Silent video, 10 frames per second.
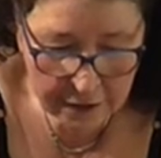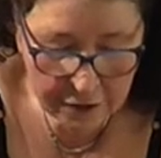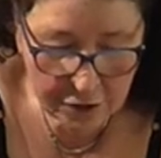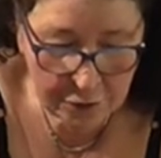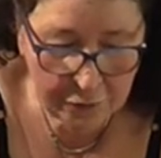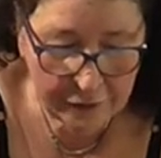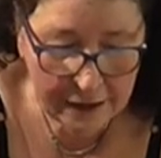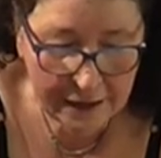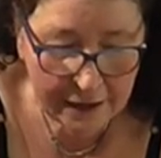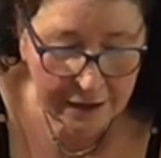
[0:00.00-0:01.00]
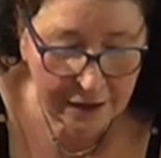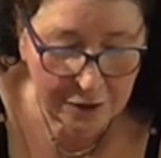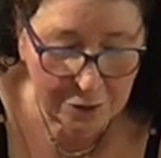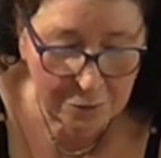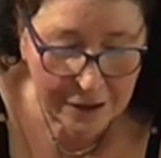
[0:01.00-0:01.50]
Do you feel
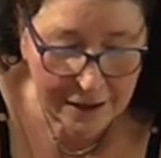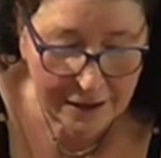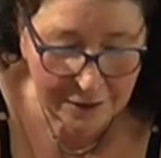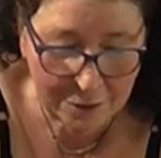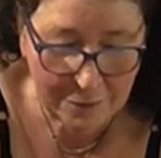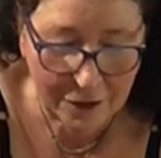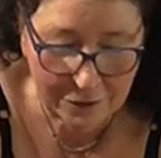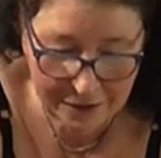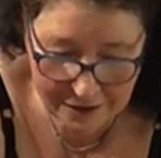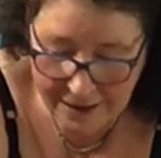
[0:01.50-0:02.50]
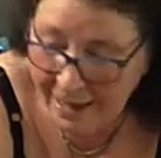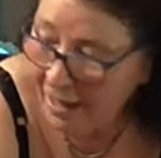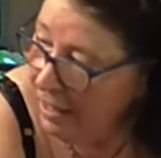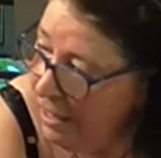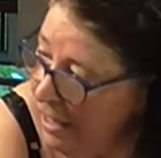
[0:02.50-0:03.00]
the ring around? Yeah.
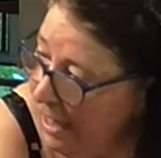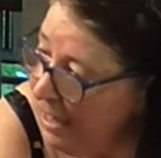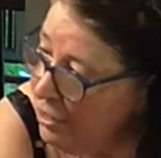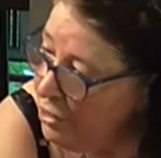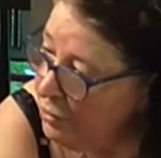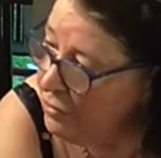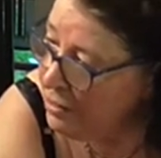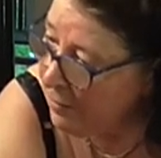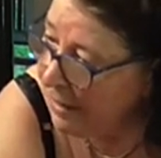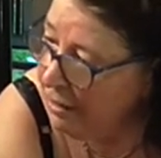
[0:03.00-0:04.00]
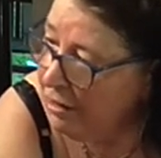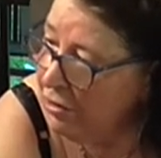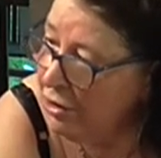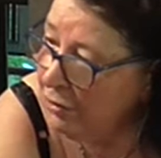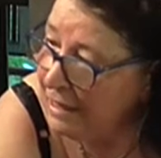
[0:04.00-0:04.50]
And you
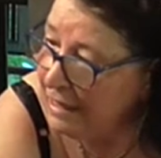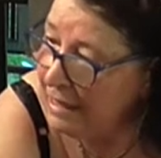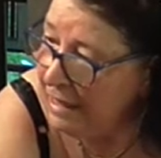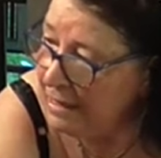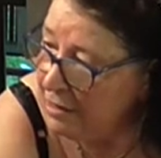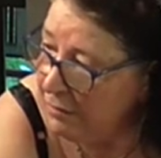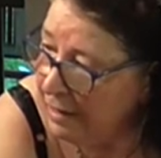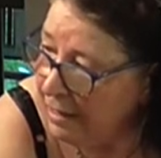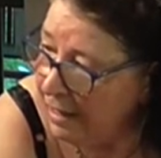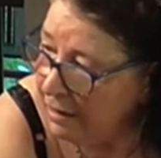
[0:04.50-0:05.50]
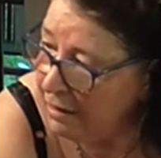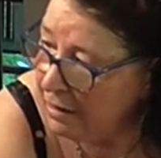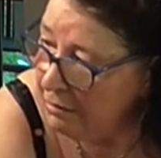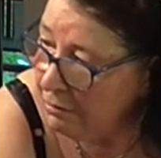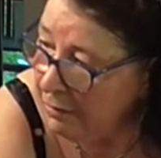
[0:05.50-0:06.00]
strengthen your kidneys doing that,
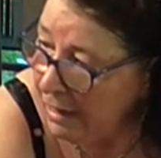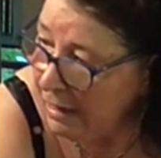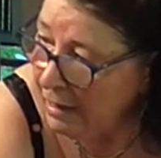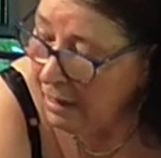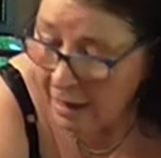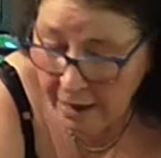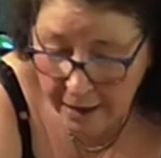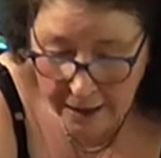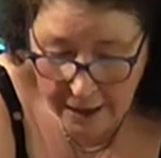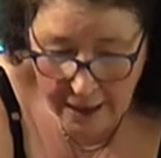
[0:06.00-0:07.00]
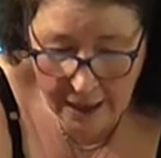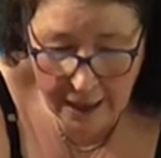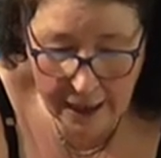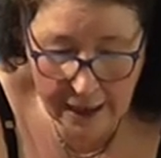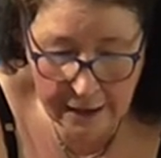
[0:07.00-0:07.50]
really.
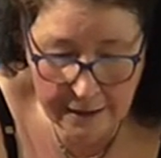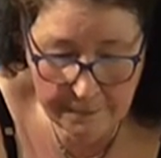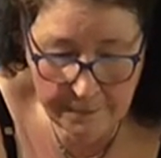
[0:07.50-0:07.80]
And,